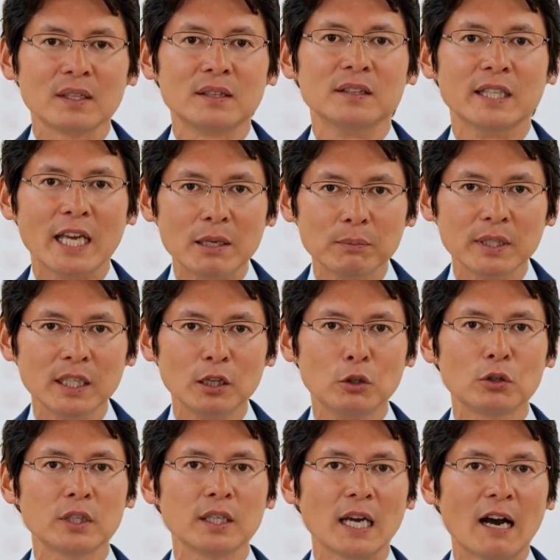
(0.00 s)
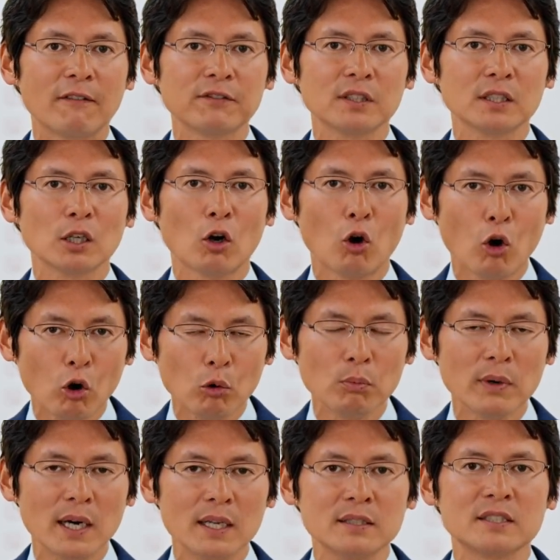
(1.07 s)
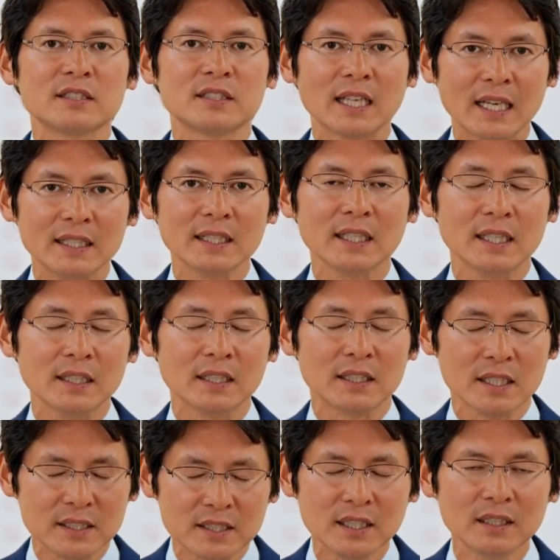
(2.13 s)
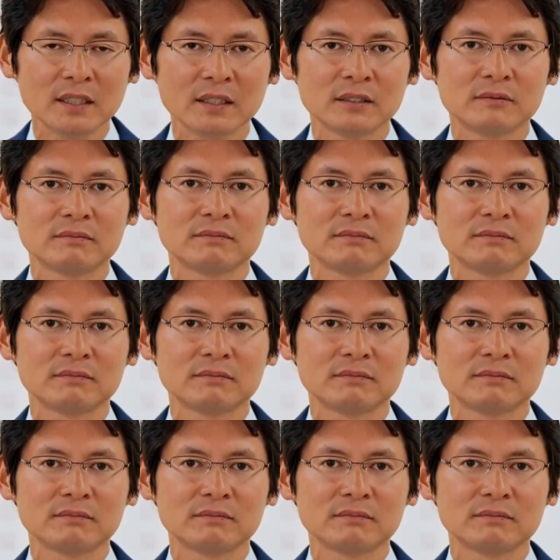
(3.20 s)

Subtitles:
namely looking after the home and standing in the kitchen?